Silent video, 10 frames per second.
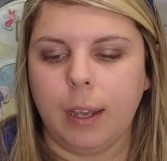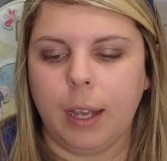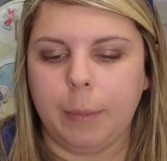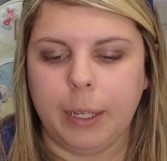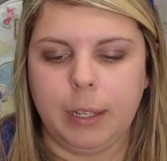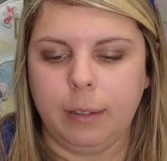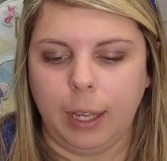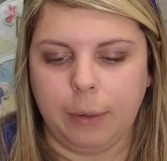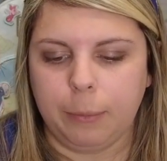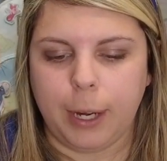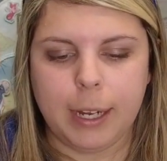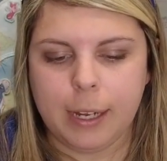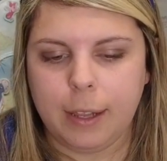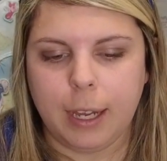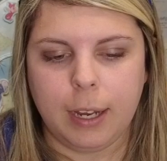I didn't like write
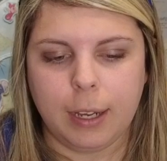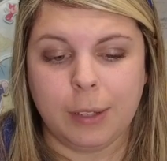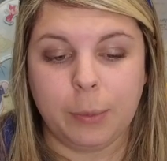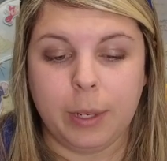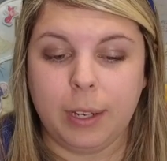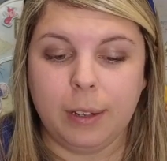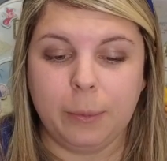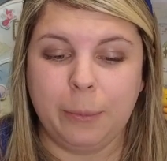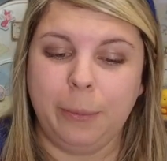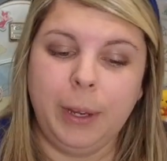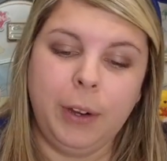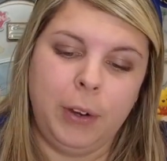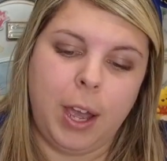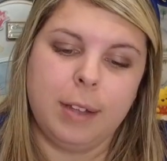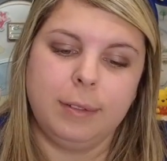anything in it because we are
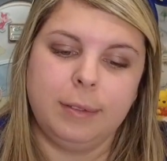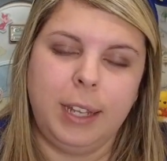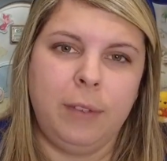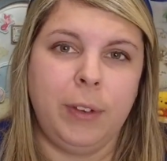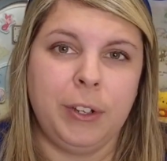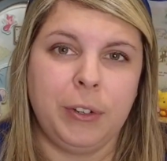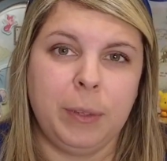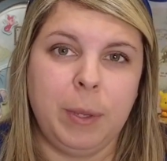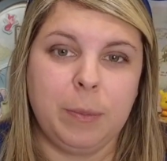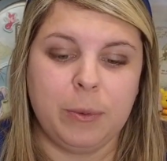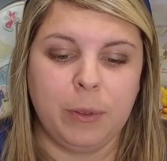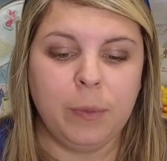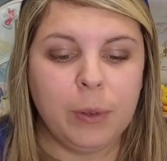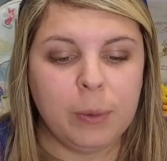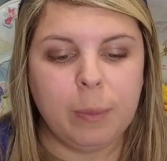not adventurous people with
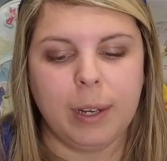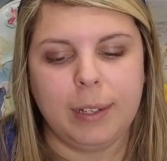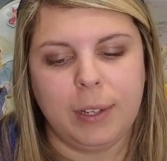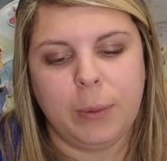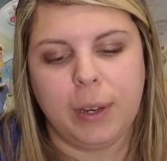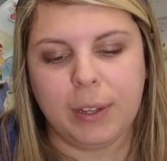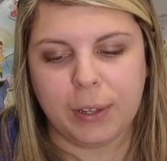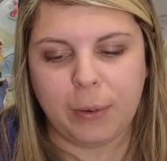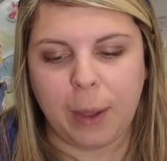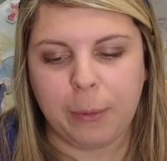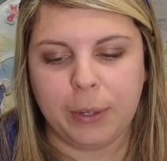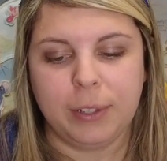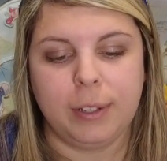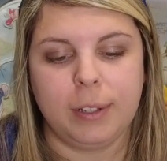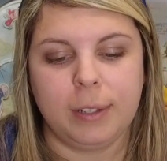food, but I still wanted to grab one
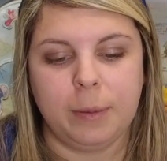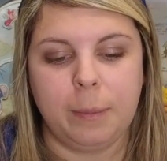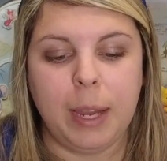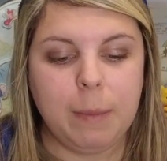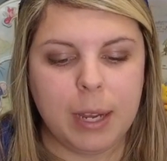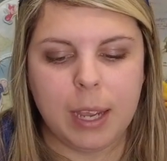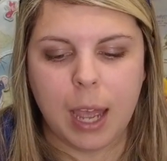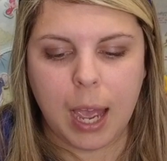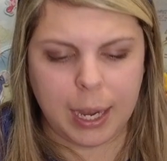just to maybe.